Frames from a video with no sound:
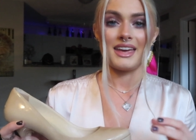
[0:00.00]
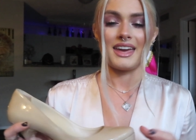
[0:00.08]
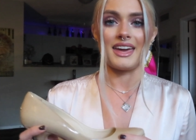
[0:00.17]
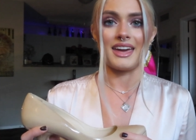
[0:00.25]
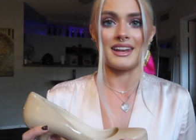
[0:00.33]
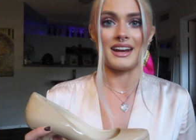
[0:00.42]

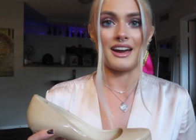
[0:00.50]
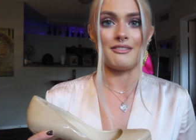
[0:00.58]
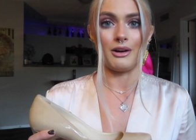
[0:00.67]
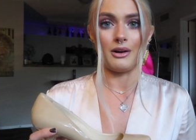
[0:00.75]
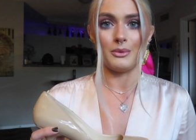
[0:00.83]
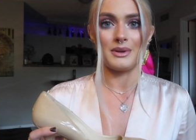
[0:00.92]
and
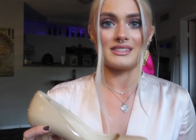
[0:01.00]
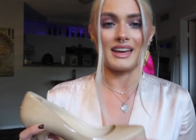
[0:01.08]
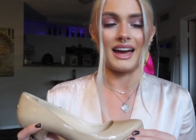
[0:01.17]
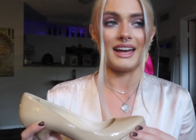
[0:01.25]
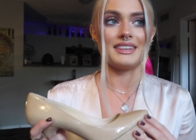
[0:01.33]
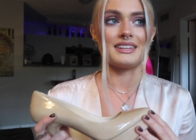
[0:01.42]
I've always
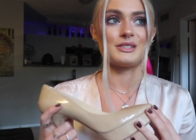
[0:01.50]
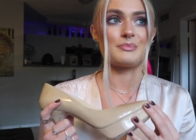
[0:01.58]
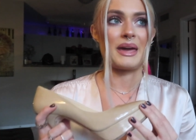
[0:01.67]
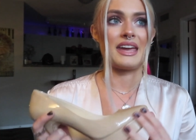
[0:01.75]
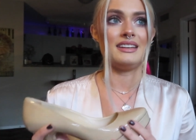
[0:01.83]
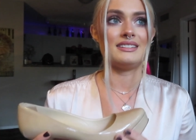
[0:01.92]
had this
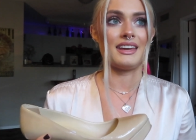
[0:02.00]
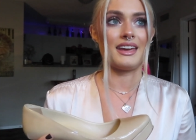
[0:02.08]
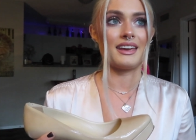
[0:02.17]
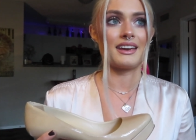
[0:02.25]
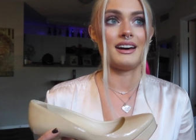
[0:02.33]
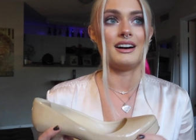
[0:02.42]

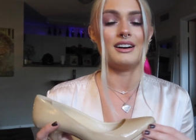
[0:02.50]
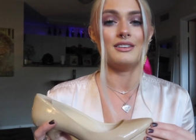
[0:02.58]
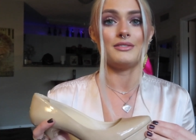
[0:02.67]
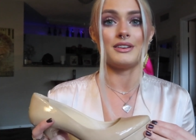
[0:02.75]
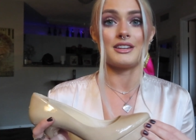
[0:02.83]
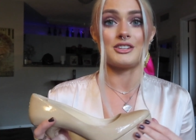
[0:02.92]
painting
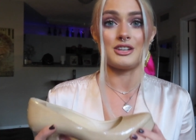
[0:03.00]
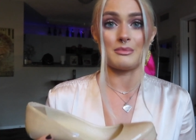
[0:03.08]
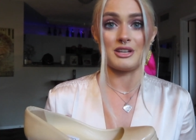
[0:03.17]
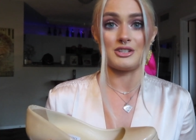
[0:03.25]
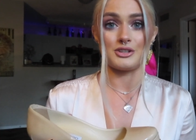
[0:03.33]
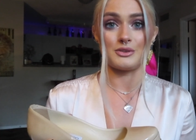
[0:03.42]
of
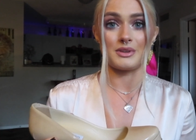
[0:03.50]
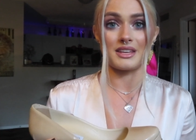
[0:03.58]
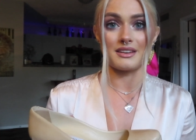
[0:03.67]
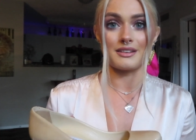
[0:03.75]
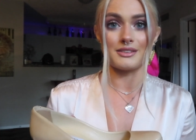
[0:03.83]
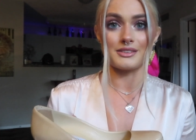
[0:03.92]
Jimmy Choo
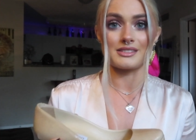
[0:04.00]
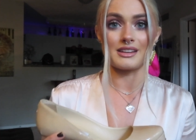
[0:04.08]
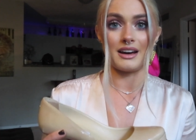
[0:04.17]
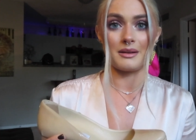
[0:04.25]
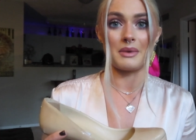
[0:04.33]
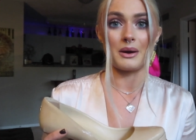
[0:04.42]
heels
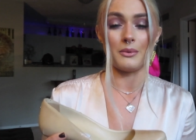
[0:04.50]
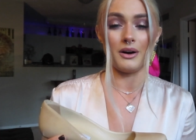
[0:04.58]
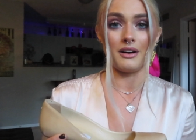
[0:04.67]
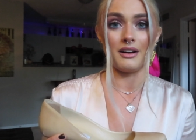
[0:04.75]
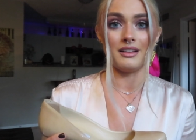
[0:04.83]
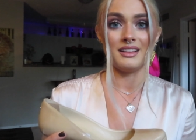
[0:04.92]
on my
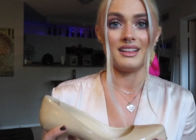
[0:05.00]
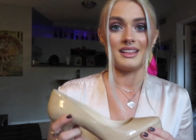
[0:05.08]
wall